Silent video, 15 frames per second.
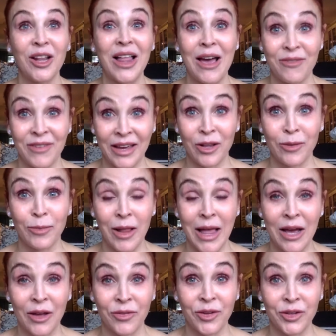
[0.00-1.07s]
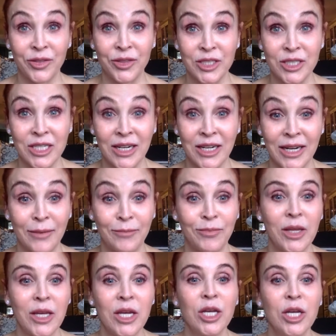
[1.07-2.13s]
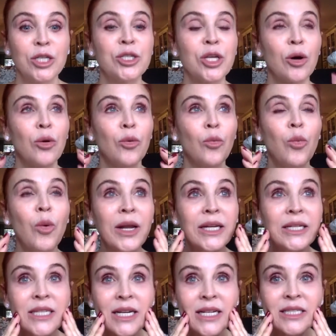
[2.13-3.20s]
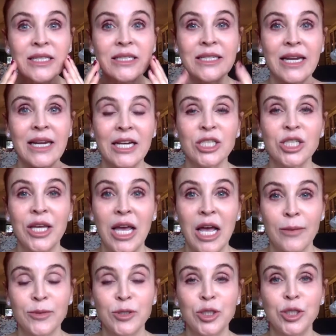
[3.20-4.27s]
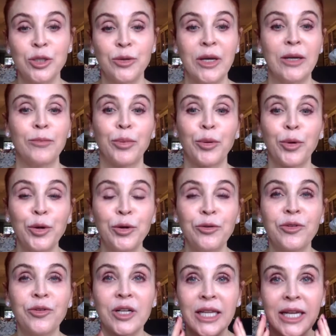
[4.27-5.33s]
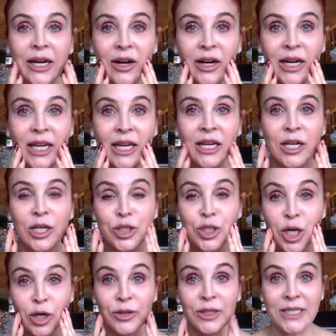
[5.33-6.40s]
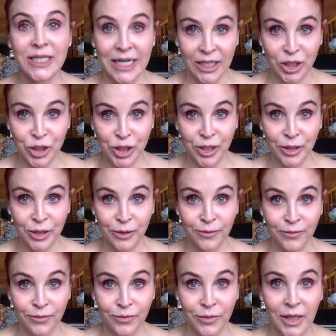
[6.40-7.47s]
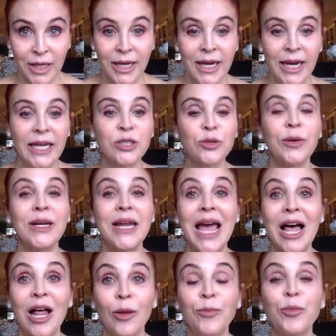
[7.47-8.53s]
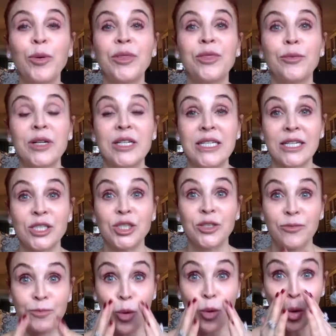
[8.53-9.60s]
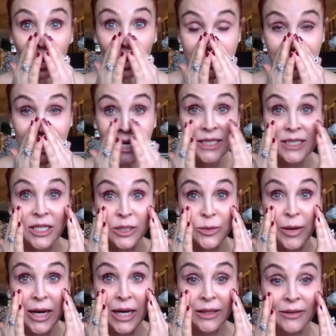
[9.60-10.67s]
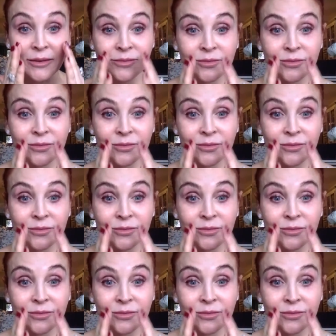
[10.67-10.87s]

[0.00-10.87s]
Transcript: available out there at this time. So what it does is it actually helps to improve clarity, tone, and texture. It's going to help with the reduction of pore size as well.